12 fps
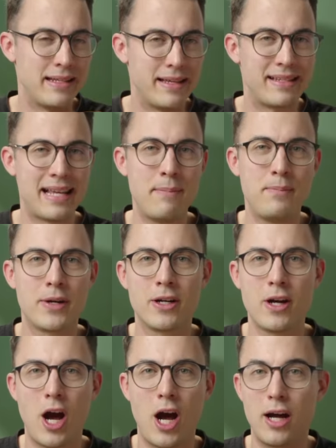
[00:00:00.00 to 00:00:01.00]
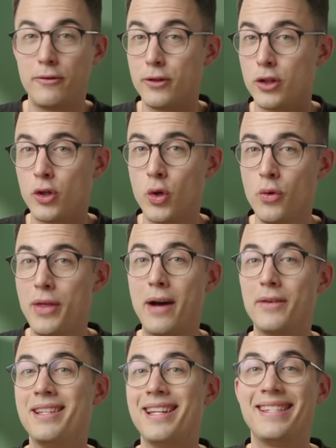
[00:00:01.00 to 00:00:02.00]
in December of
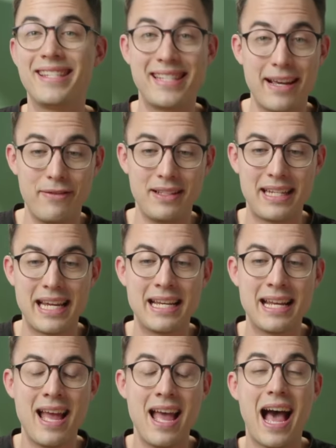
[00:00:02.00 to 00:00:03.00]
2017,